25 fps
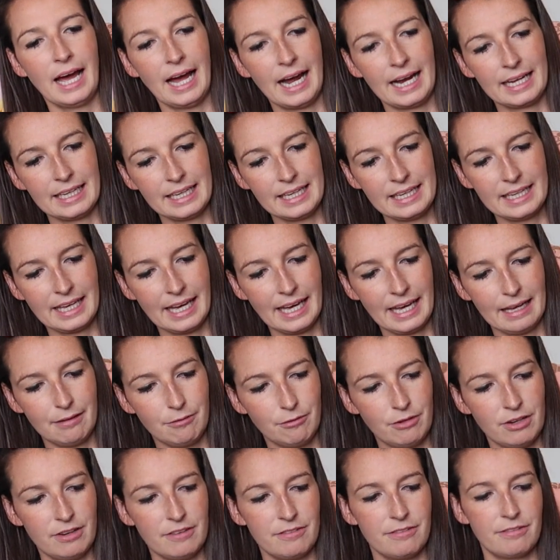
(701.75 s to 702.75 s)
and it
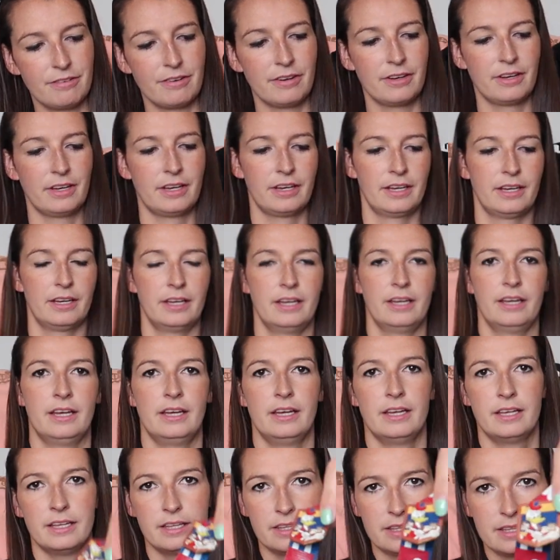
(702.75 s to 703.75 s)
came with
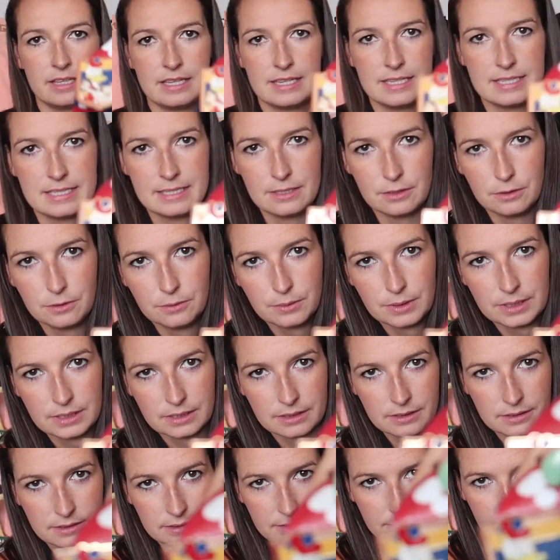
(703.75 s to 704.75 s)
these little
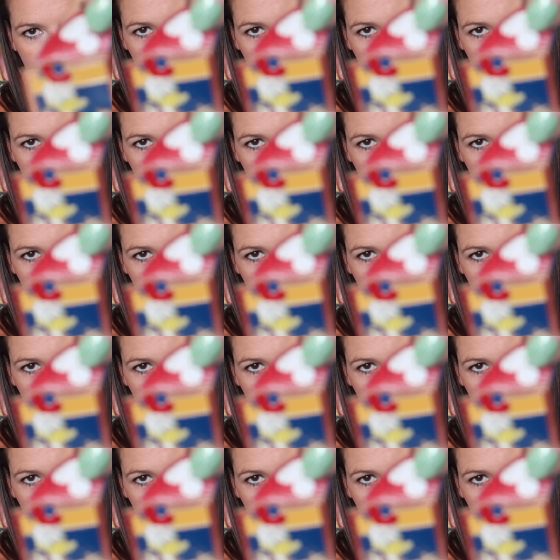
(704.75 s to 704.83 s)
ones.